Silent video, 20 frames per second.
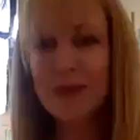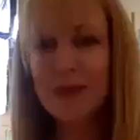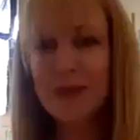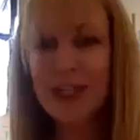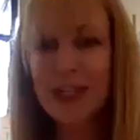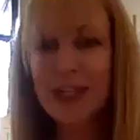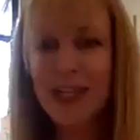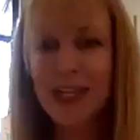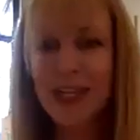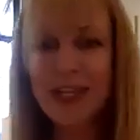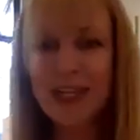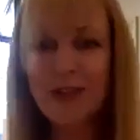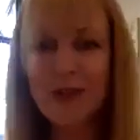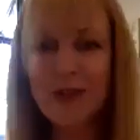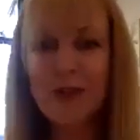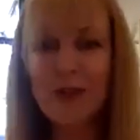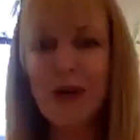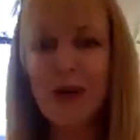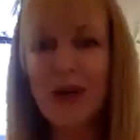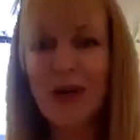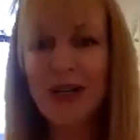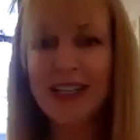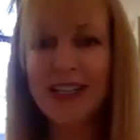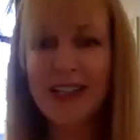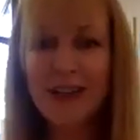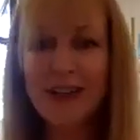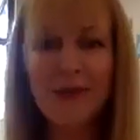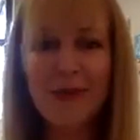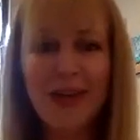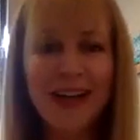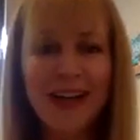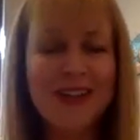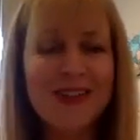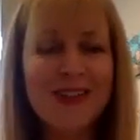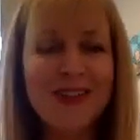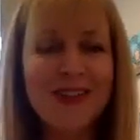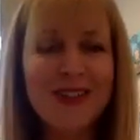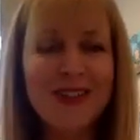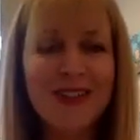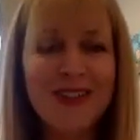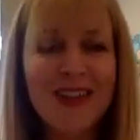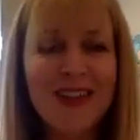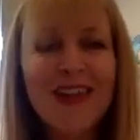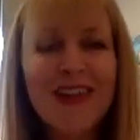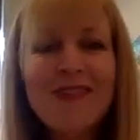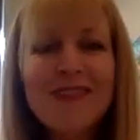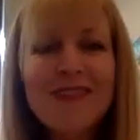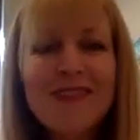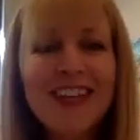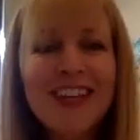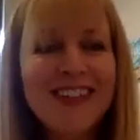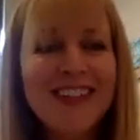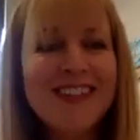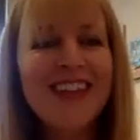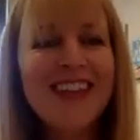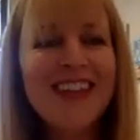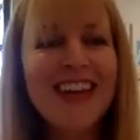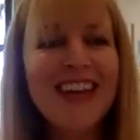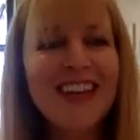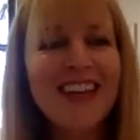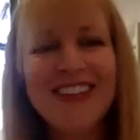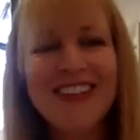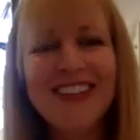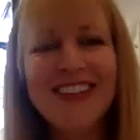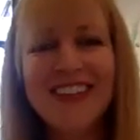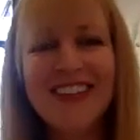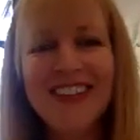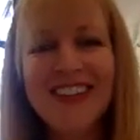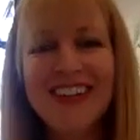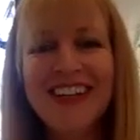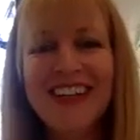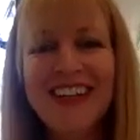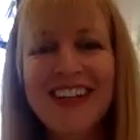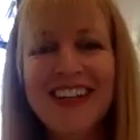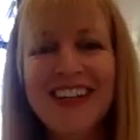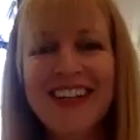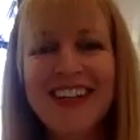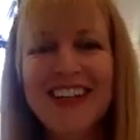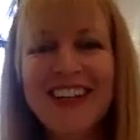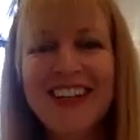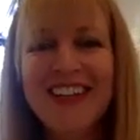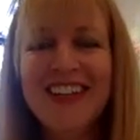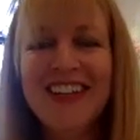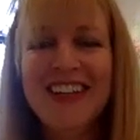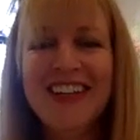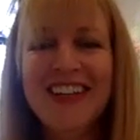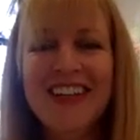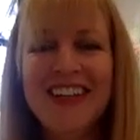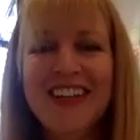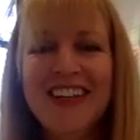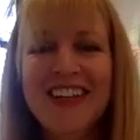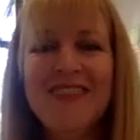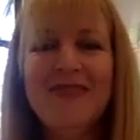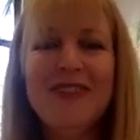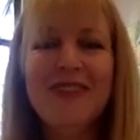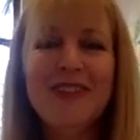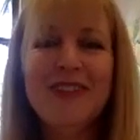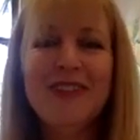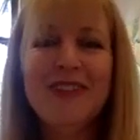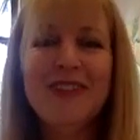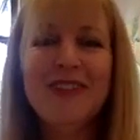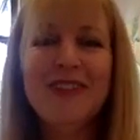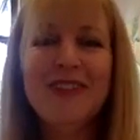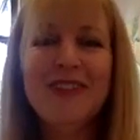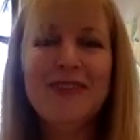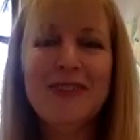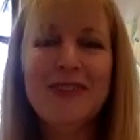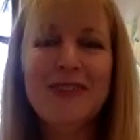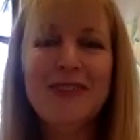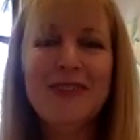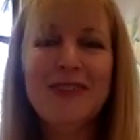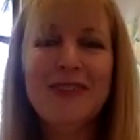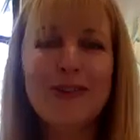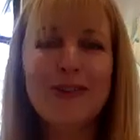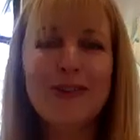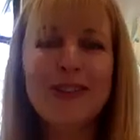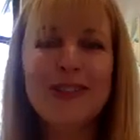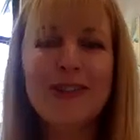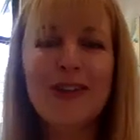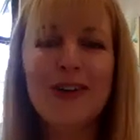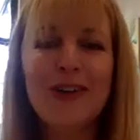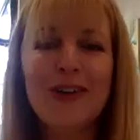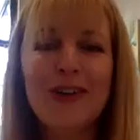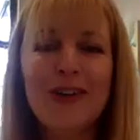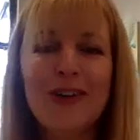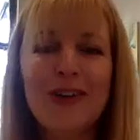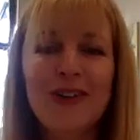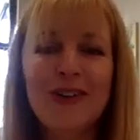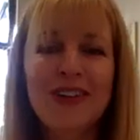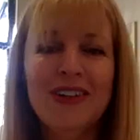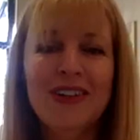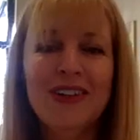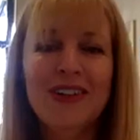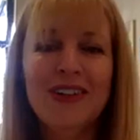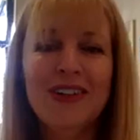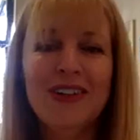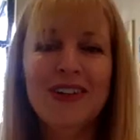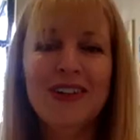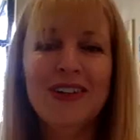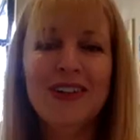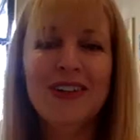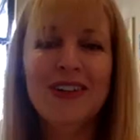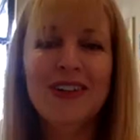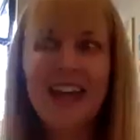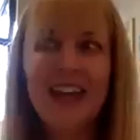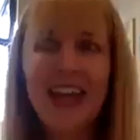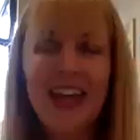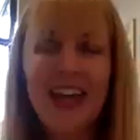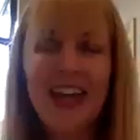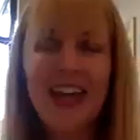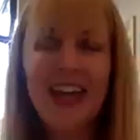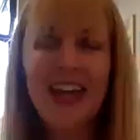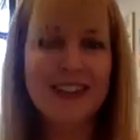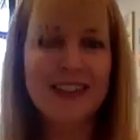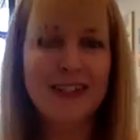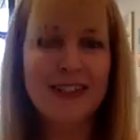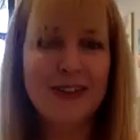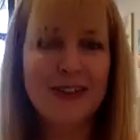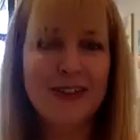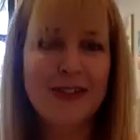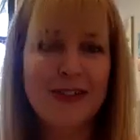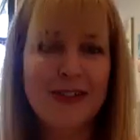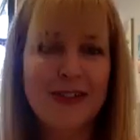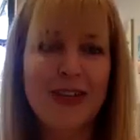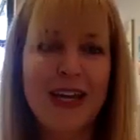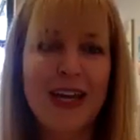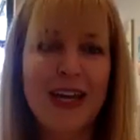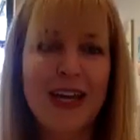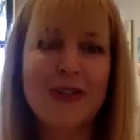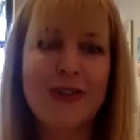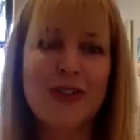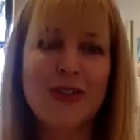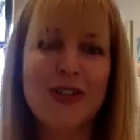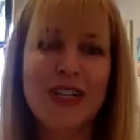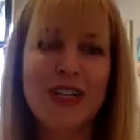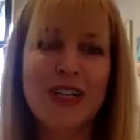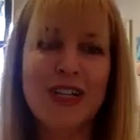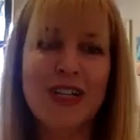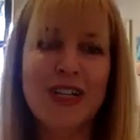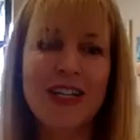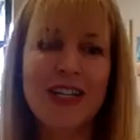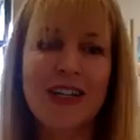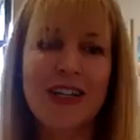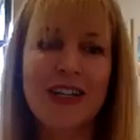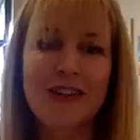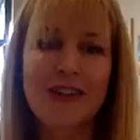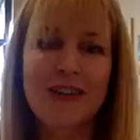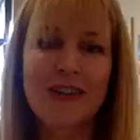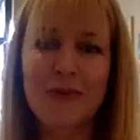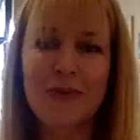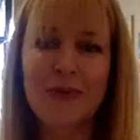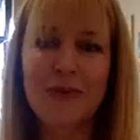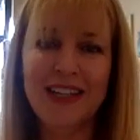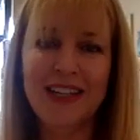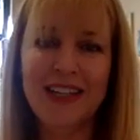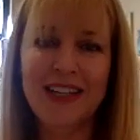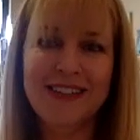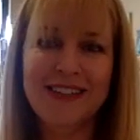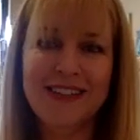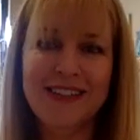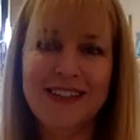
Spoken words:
a new body and come back into your life, they can do that too. What if there is no end to the energy of our beings?